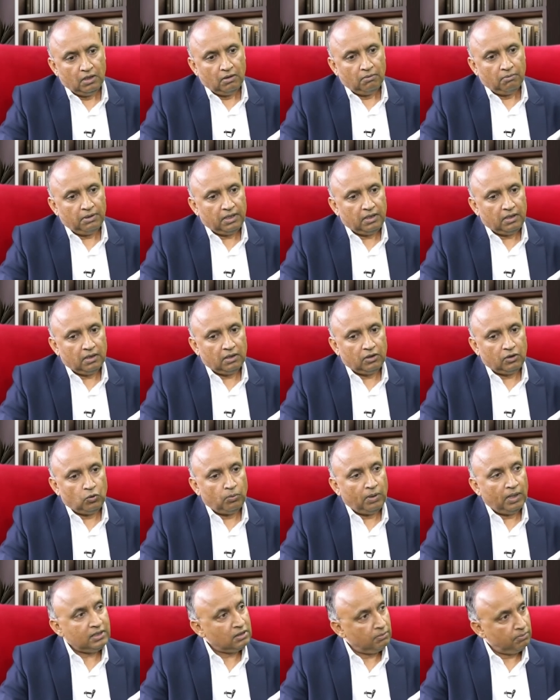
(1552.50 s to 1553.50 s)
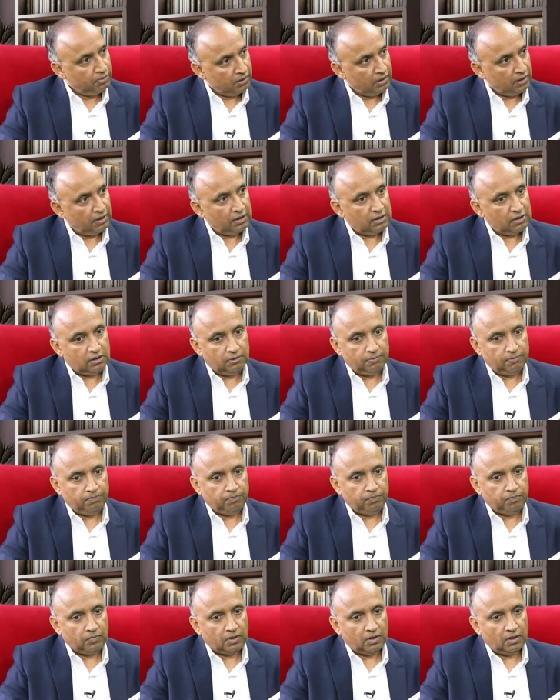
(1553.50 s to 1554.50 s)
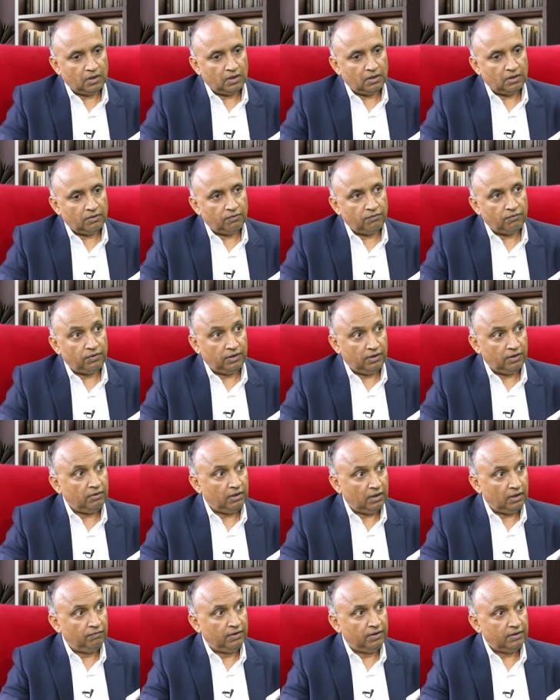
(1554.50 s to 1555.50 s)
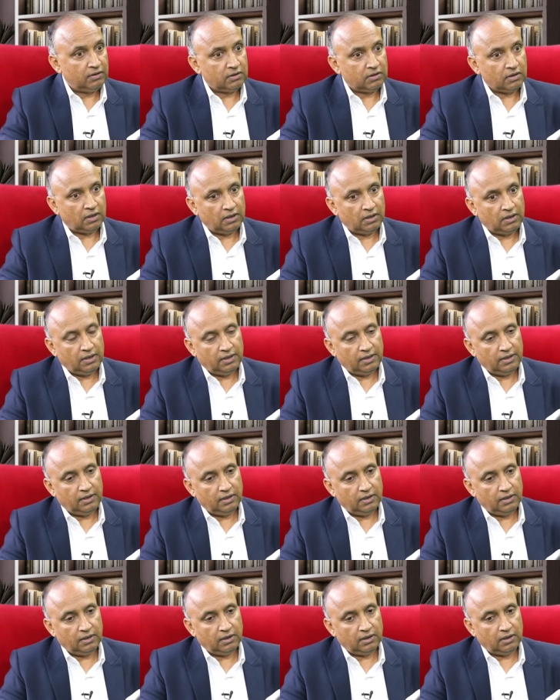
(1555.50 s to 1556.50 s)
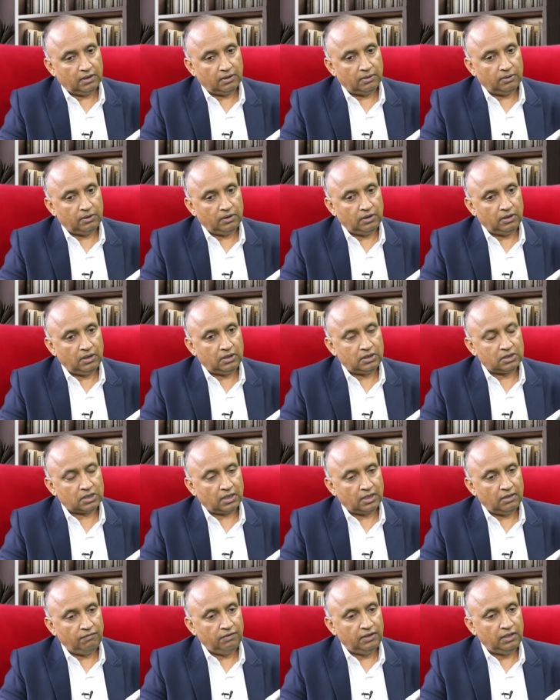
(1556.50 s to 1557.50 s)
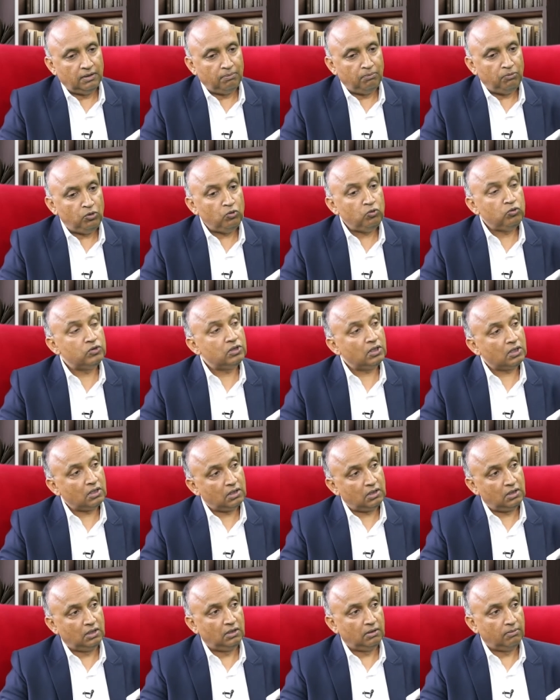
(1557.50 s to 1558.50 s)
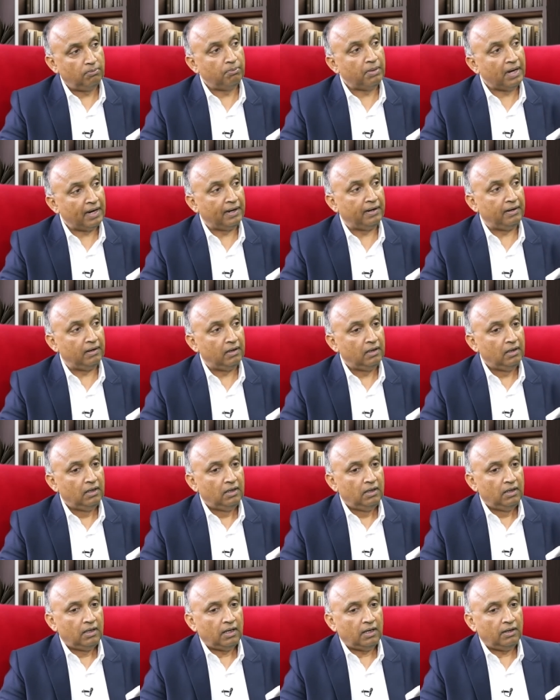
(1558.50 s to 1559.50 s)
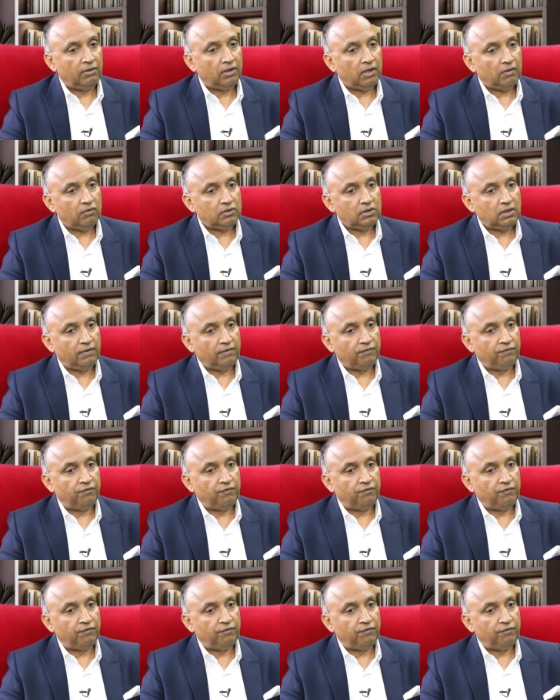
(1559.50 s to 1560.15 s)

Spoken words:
But to my surprise, when the event started, it started with a music band, and that was a